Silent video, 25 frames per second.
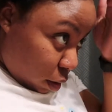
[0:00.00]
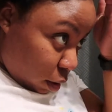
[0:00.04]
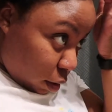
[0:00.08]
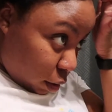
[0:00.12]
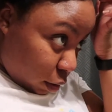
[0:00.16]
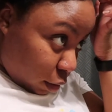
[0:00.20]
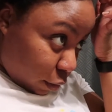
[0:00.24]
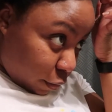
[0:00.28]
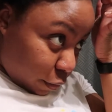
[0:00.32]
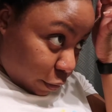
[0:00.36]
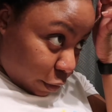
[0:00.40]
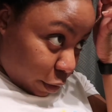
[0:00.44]

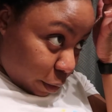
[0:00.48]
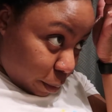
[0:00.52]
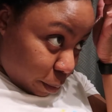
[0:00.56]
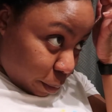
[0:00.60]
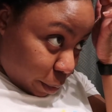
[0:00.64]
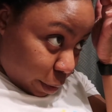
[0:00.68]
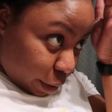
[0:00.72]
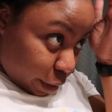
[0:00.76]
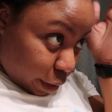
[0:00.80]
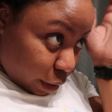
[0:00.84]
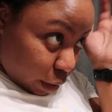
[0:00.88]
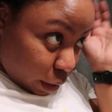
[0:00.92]
this front
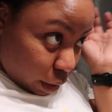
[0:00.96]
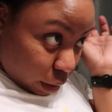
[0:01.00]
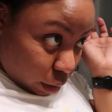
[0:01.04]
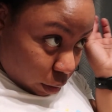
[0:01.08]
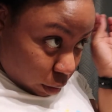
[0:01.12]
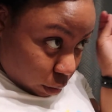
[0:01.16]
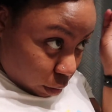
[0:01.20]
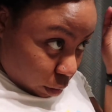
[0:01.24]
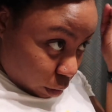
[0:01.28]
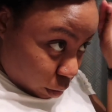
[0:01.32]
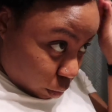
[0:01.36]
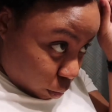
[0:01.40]
part
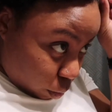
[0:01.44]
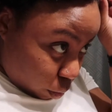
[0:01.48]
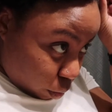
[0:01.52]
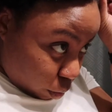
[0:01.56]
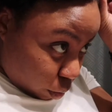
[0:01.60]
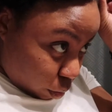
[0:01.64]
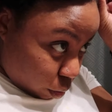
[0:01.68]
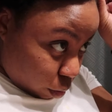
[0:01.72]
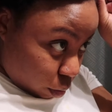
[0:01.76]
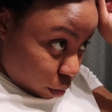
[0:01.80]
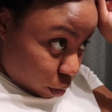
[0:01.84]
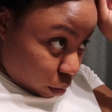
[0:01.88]
got
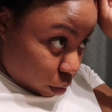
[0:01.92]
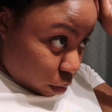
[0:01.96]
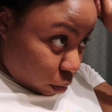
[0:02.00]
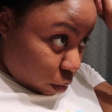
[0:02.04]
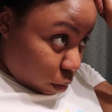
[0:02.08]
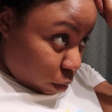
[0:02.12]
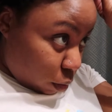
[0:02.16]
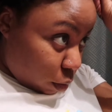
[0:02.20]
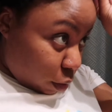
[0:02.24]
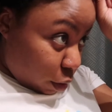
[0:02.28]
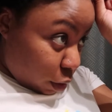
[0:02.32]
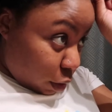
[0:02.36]
loose
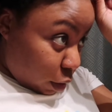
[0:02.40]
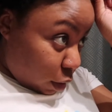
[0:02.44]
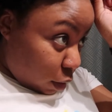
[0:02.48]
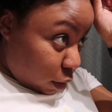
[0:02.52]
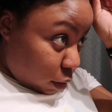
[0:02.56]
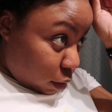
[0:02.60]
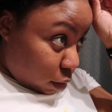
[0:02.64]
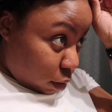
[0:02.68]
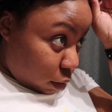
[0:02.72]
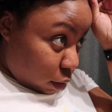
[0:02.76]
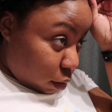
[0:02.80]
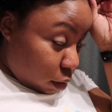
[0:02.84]
or
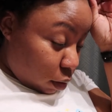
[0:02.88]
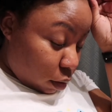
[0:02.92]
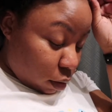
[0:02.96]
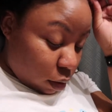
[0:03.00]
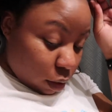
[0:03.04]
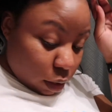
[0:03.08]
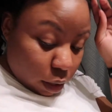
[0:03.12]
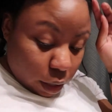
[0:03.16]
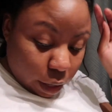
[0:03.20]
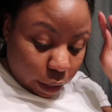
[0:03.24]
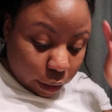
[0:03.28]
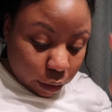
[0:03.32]
didn't
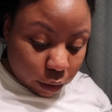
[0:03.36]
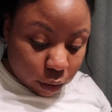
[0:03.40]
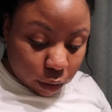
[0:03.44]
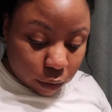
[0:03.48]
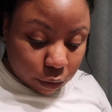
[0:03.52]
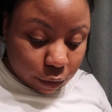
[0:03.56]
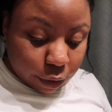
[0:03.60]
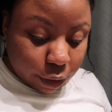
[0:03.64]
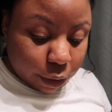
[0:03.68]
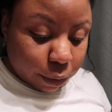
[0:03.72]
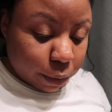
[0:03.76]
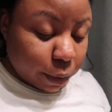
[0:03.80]
connect the
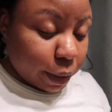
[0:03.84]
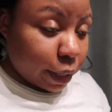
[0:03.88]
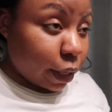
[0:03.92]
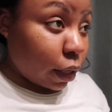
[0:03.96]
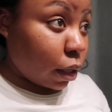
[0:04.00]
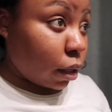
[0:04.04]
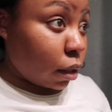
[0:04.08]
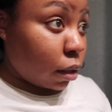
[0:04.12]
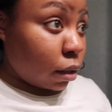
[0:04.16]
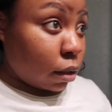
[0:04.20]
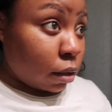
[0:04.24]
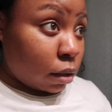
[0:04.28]
right
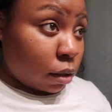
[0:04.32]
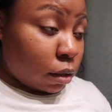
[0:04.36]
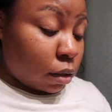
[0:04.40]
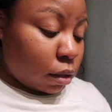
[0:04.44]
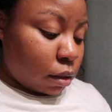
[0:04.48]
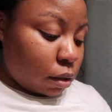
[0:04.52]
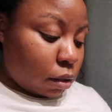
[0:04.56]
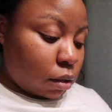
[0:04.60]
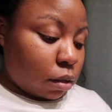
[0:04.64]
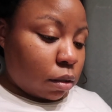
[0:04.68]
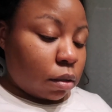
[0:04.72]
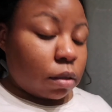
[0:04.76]
way,
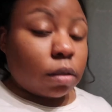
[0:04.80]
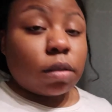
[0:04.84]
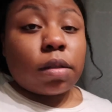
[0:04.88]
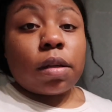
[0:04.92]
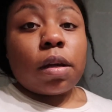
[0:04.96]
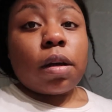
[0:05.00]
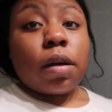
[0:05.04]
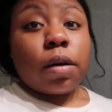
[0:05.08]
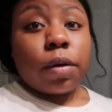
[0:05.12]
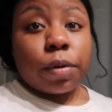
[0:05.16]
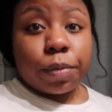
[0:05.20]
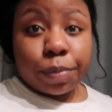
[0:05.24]

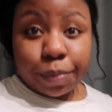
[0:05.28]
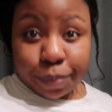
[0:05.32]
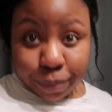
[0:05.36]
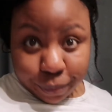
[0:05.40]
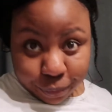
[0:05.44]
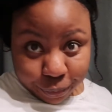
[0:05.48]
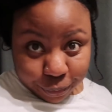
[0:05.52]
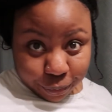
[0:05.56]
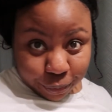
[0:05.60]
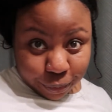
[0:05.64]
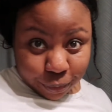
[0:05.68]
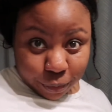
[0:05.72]
so
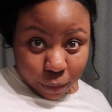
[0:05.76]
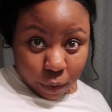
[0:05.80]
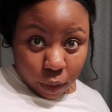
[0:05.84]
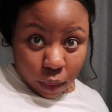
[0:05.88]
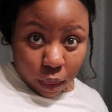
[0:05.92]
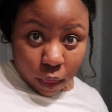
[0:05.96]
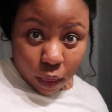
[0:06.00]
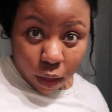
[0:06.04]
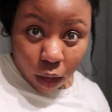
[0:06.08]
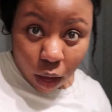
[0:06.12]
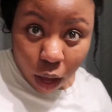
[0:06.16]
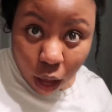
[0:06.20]

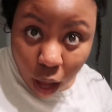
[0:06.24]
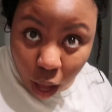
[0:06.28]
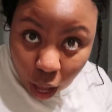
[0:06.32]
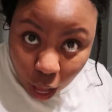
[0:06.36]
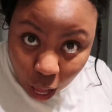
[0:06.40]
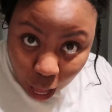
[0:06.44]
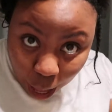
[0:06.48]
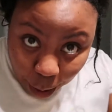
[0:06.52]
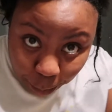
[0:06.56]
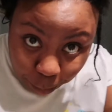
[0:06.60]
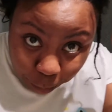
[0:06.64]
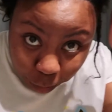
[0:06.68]

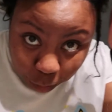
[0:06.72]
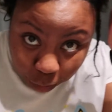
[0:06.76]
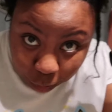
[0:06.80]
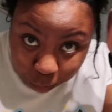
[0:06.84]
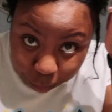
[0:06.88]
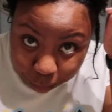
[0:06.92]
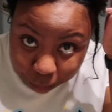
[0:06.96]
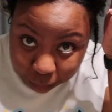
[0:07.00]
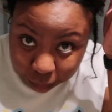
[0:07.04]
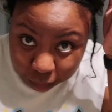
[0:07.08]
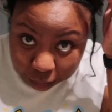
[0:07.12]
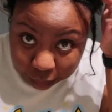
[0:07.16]
I'm
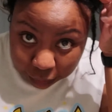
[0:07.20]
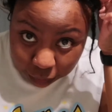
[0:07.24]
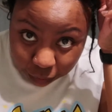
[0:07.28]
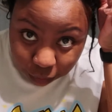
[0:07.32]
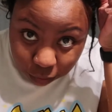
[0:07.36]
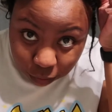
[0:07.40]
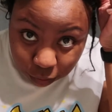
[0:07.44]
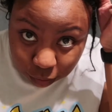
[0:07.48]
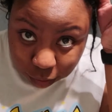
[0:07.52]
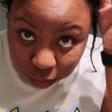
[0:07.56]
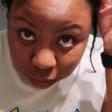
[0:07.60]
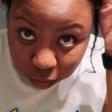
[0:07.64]
gluing it
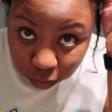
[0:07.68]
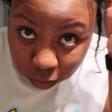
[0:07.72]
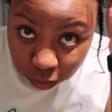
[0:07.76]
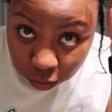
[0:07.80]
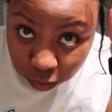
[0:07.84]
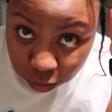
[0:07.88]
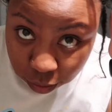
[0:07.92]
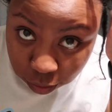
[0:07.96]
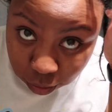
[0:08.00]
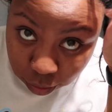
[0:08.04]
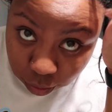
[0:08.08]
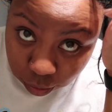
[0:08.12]
down. You
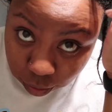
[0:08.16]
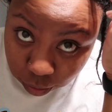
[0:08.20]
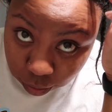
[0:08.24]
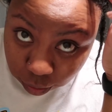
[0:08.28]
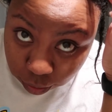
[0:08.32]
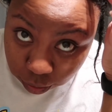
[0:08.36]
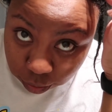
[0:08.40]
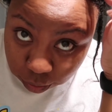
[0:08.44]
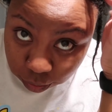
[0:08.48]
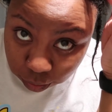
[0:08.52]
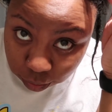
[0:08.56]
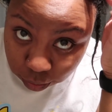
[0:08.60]
see
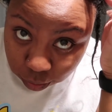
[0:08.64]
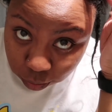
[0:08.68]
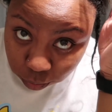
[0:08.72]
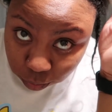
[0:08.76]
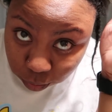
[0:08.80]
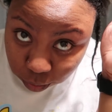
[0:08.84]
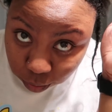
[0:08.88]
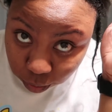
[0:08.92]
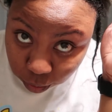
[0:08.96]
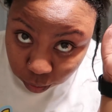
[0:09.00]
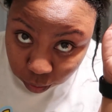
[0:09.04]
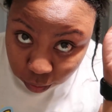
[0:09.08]
this
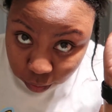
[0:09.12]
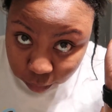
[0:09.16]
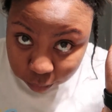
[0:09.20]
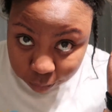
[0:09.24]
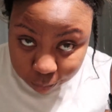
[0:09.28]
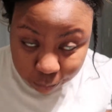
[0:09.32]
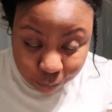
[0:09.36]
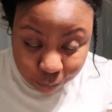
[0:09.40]
little thing?